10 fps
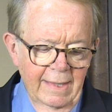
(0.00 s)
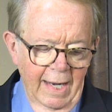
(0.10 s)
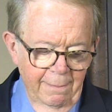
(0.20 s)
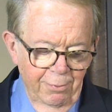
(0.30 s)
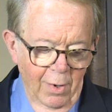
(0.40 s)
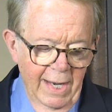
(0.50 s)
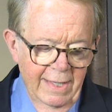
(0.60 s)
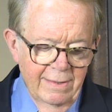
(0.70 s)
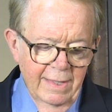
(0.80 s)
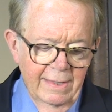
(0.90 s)
I
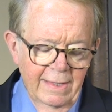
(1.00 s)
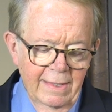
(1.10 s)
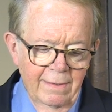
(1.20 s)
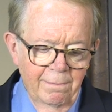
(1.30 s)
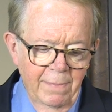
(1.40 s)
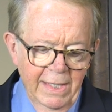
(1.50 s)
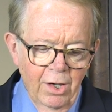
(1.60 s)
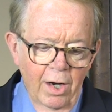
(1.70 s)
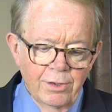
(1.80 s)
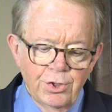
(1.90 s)
pray that
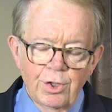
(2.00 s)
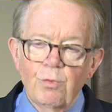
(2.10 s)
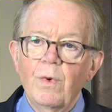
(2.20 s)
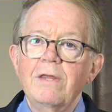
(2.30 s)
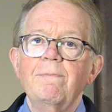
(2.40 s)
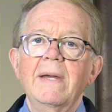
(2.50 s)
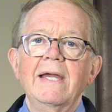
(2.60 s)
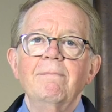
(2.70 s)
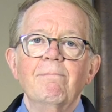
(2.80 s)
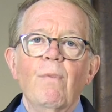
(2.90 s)
because you're with
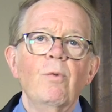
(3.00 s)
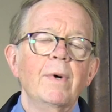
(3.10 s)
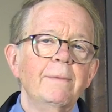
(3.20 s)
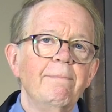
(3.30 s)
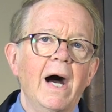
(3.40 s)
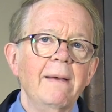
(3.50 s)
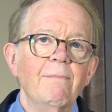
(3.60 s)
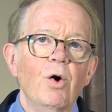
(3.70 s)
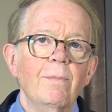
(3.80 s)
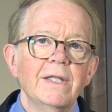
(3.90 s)
me moment by
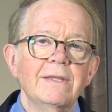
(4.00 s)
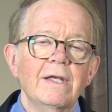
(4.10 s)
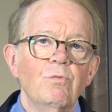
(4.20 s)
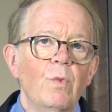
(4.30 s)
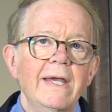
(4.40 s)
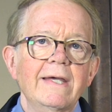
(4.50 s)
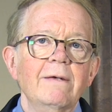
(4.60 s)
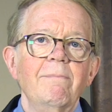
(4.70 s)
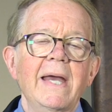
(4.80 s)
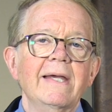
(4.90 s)
moment, that we
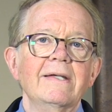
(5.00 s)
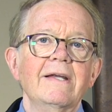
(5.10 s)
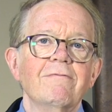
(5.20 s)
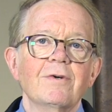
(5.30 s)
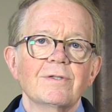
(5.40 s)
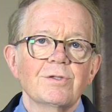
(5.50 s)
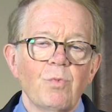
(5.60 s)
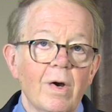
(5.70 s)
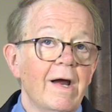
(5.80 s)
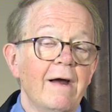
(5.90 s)
can make a
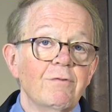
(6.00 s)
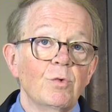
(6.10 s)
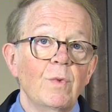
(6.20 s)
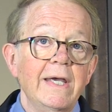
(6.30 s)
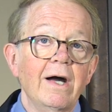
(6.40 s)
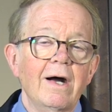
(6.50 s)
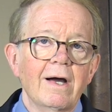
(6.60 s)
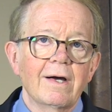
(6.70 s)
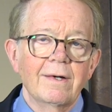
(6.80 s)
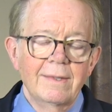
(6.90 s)
difference wherever we
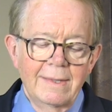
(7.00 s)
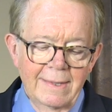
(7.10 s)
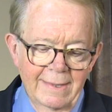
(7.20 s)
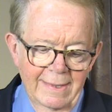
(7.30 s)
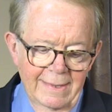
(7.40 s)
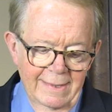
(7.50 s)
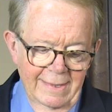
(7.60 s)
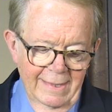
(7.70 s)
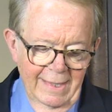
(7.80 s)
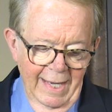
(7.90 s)
are
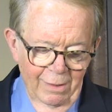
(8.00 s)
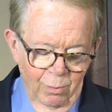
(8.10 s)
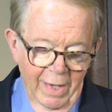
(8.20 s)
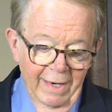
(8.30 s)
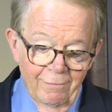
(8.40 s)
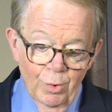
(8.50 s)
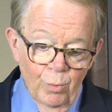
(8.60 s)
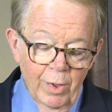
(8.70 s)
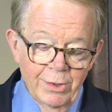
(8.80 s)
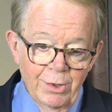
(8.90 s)
and whatever
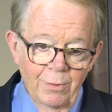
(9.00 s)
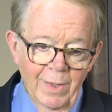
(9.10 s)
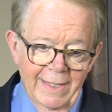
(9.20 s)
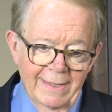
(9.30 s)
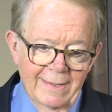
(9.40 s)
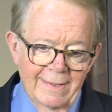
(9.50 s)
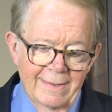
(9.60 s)
we're doing.